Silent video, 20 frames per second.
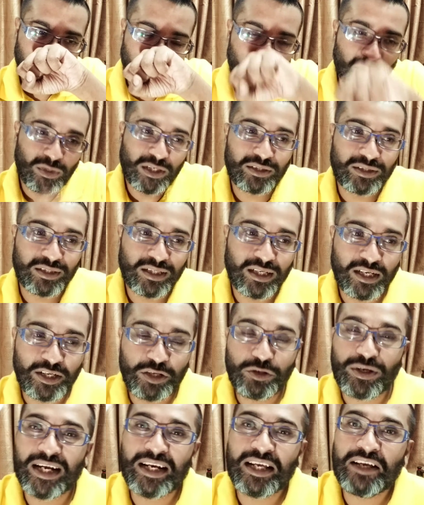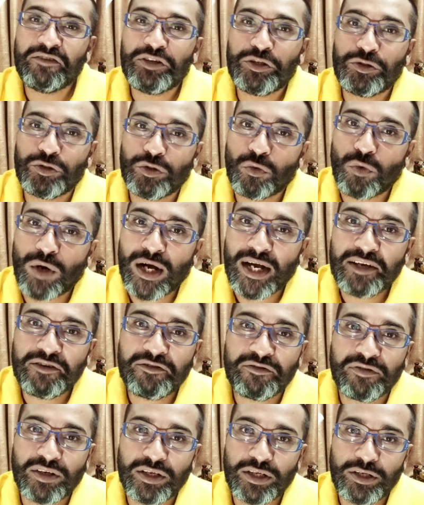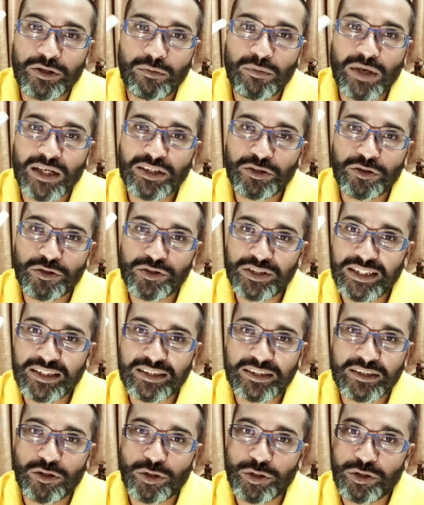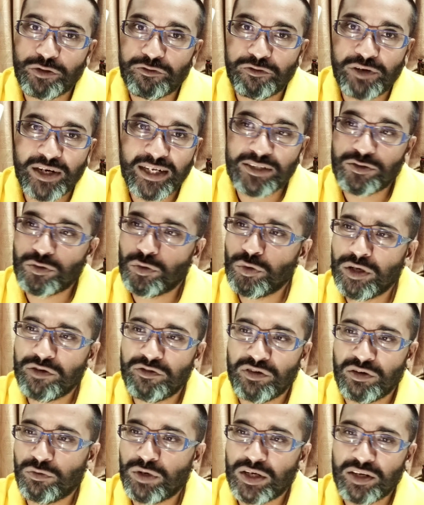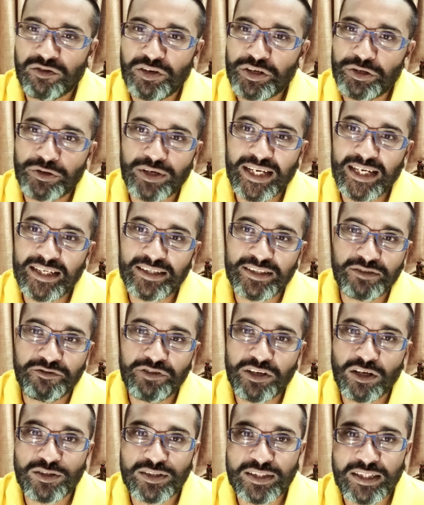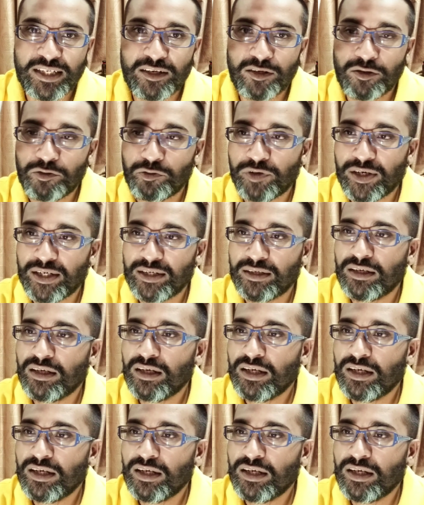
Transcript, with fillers: but uh, you can give it to your wife your mother or sister or your friends whoever whatever your case fiance girlfriend